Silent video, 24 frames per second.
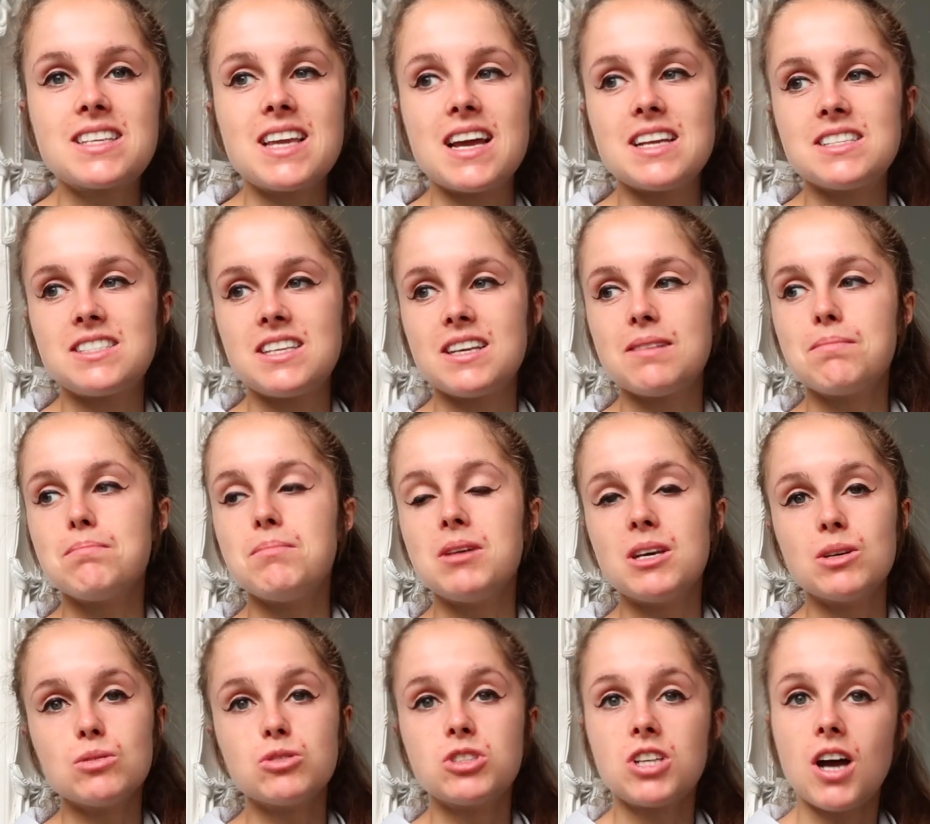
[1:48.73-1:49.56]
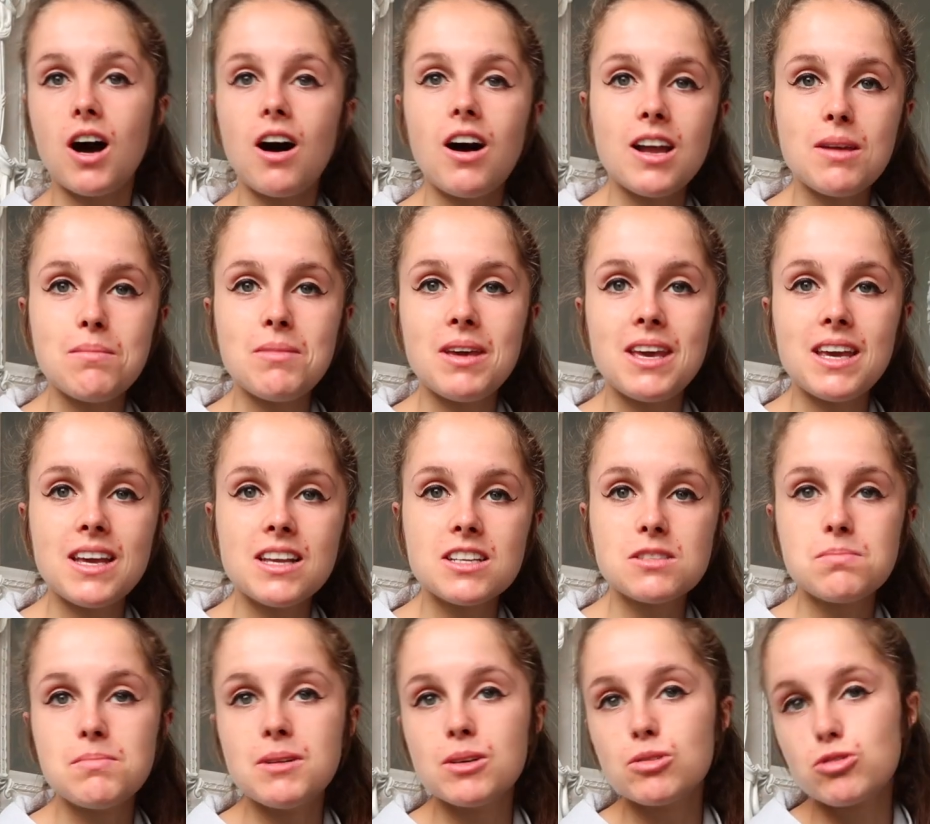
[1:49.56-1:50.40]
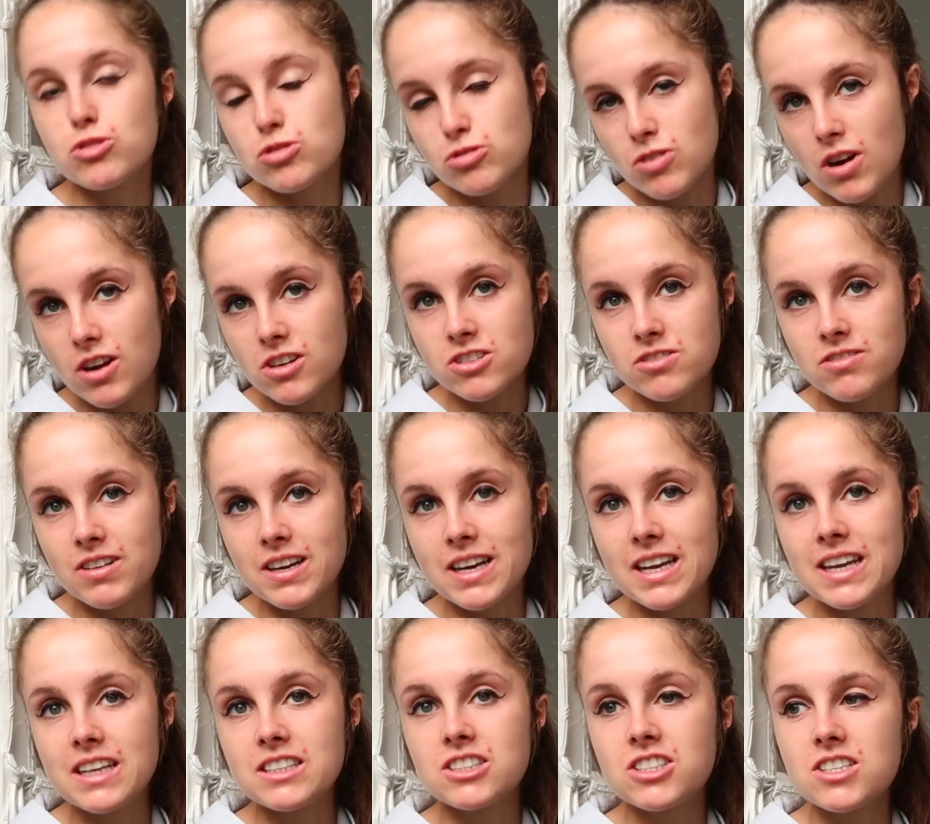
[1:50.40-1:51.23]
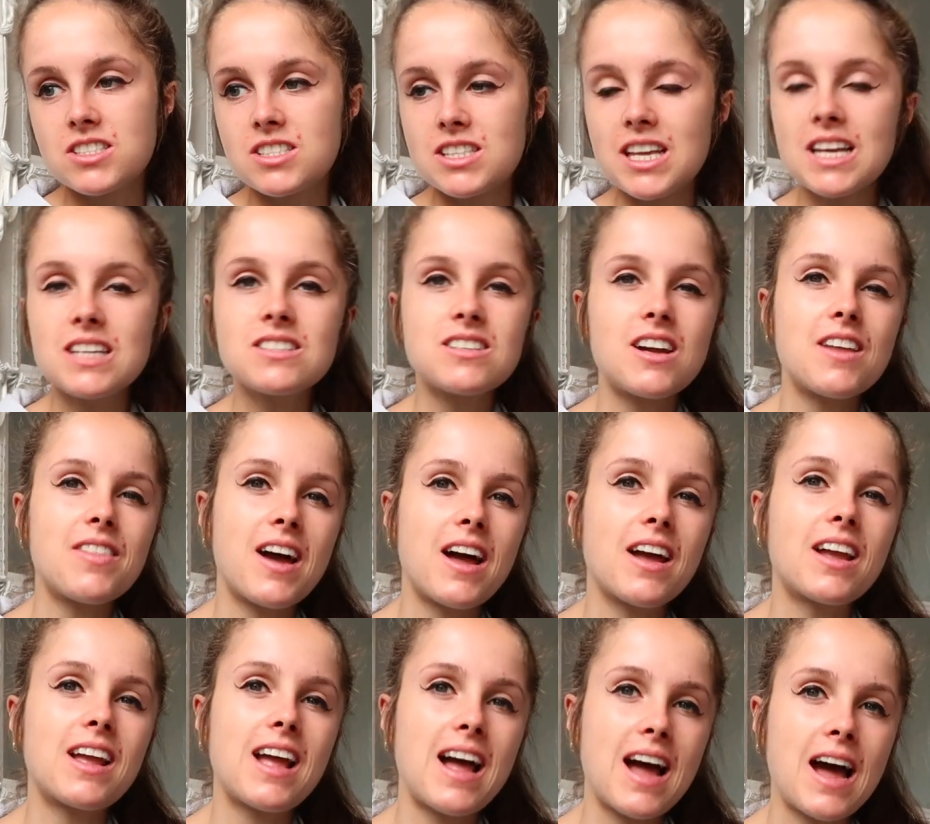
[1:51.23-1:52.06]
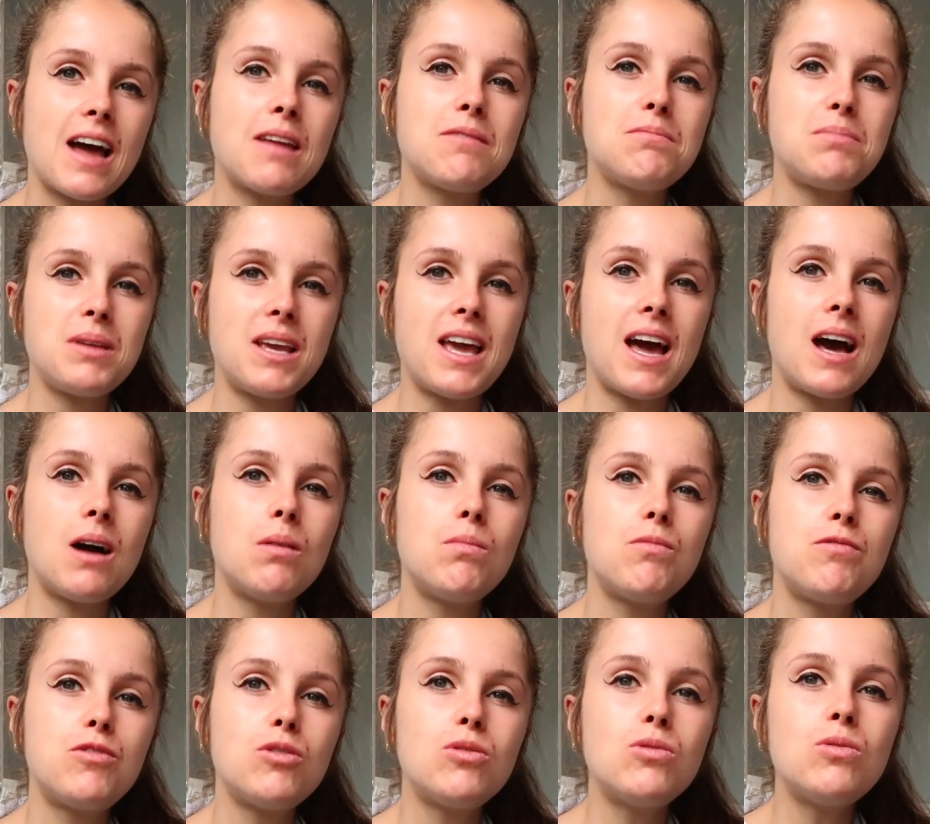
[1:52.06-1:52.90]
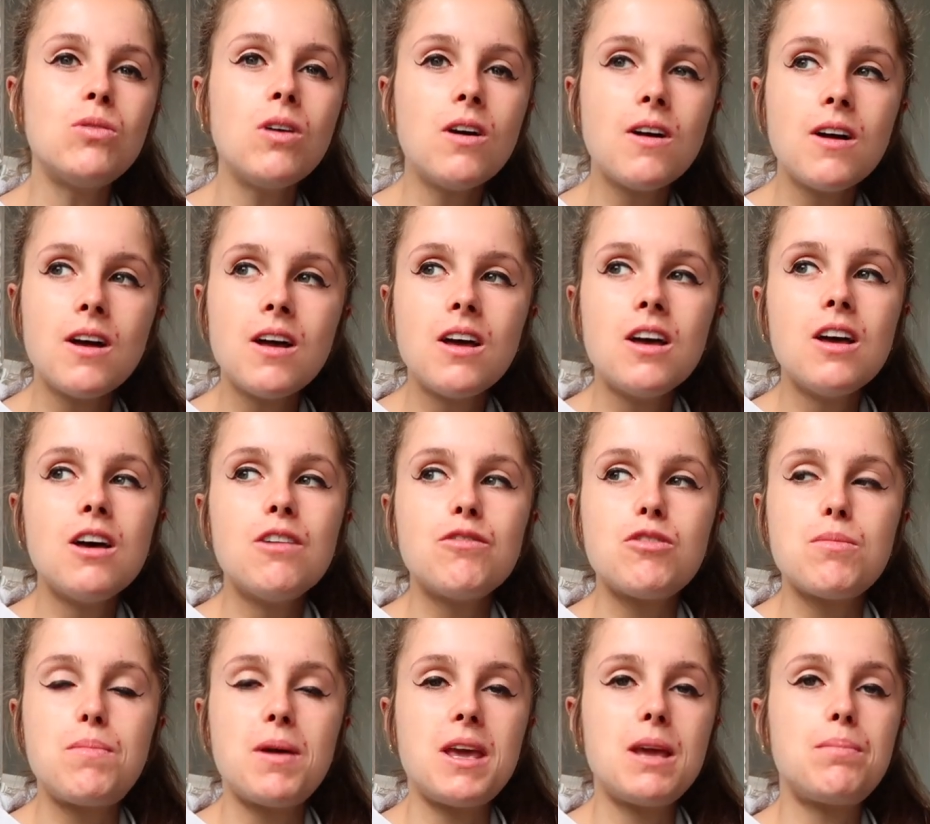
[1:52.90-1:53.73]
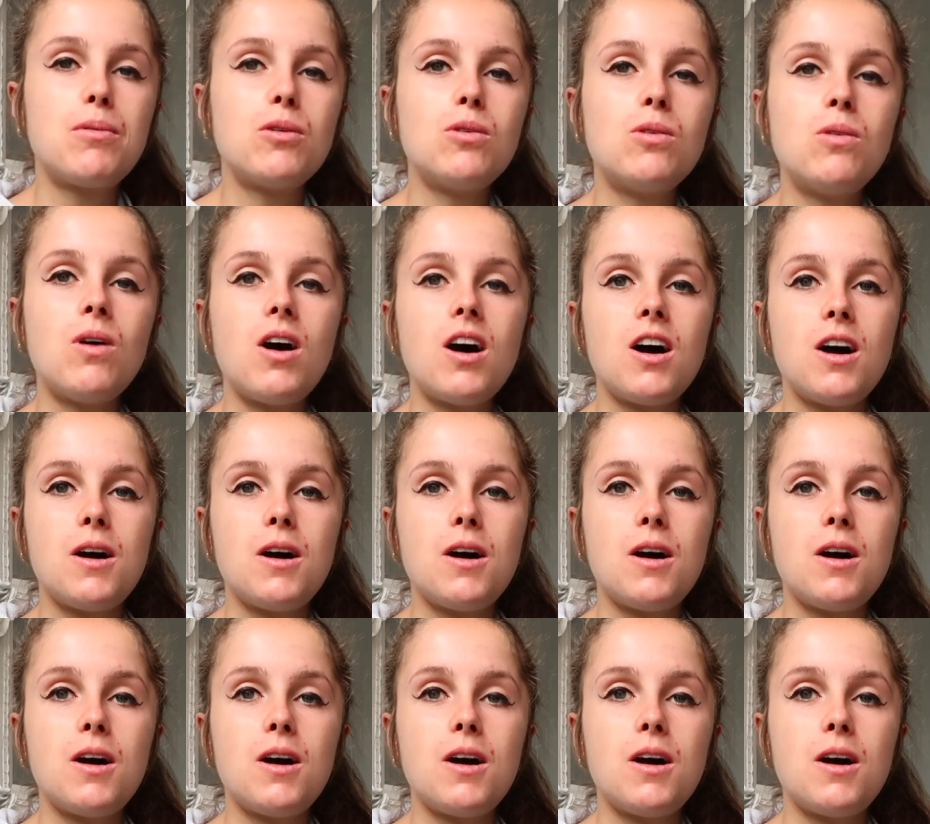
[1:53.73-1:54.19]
getting meal timings, meal structuring, just things like that can be helpful for people.